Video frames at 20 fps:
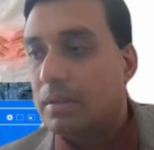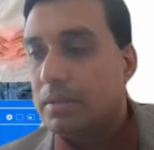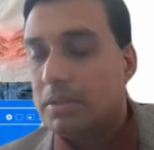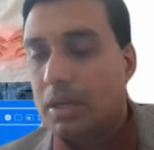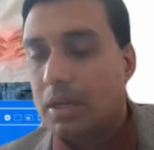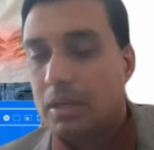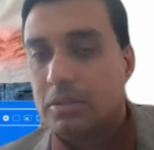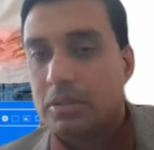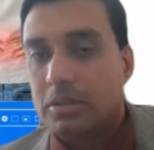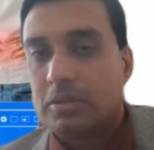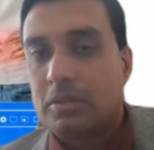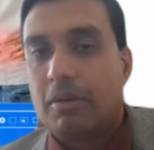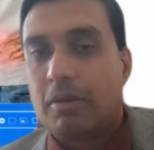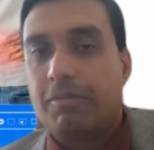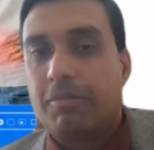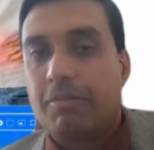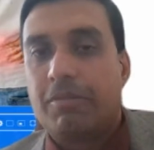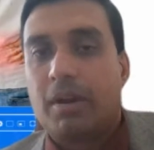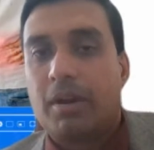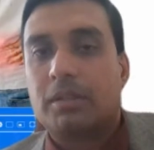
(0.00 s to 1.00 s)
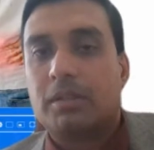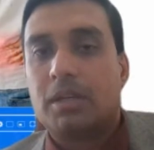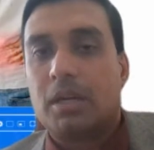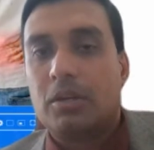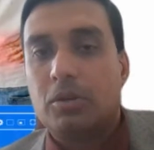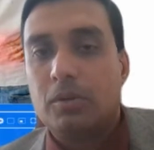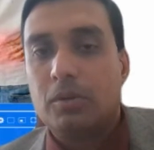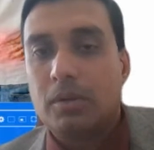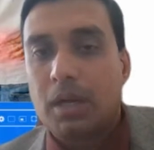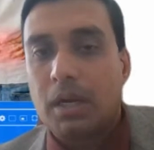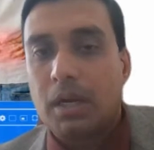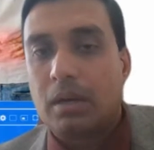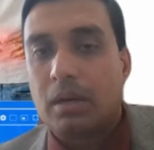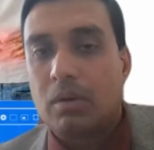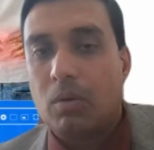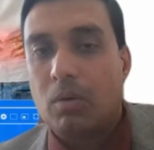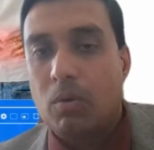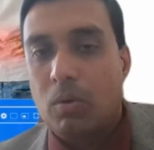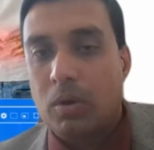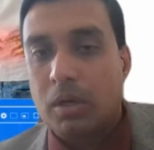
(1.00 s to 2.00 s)
chances of fracture. You
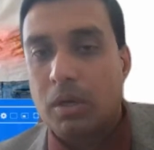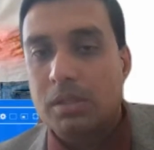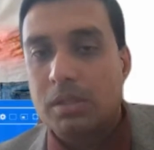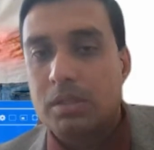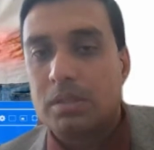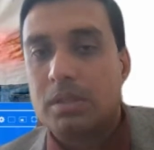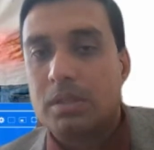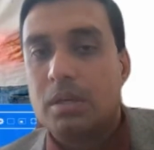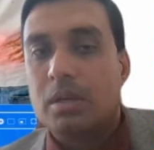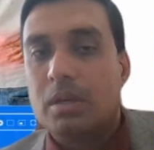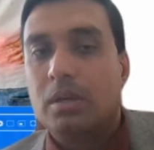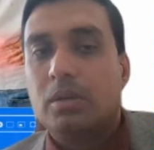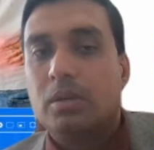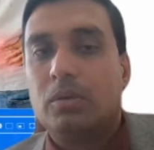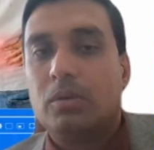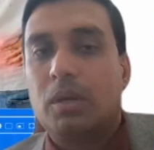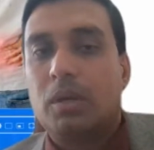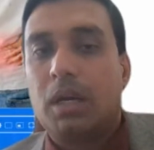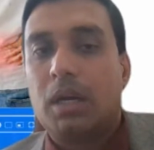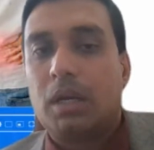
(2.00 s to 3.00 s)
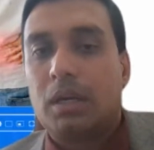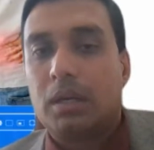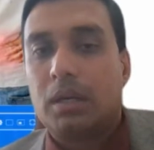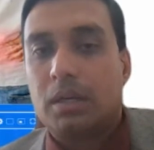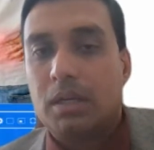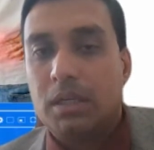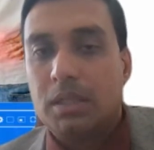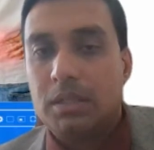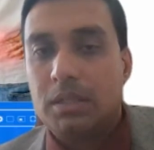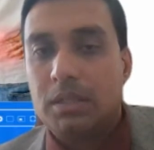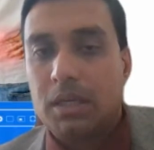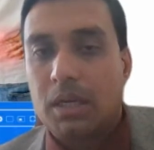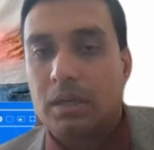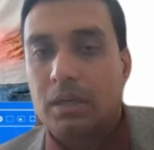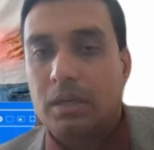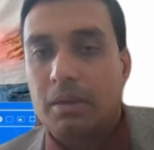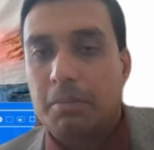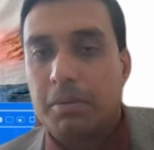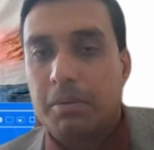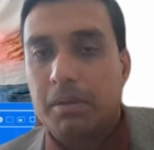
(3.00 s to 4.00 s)
get orals, you get
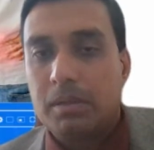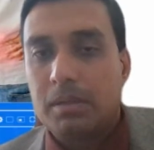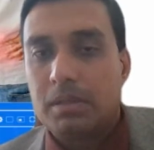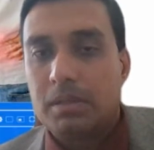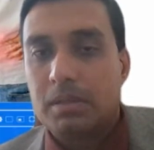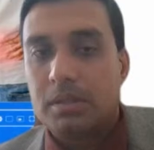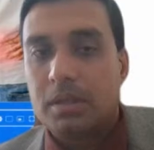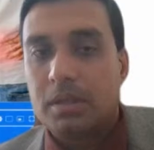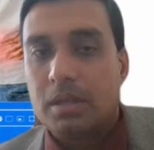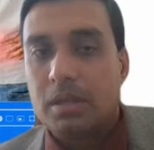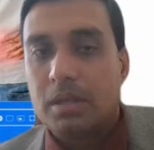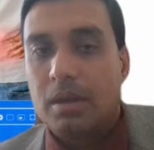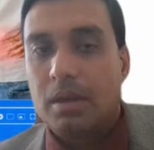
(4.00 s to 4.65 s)
injectables,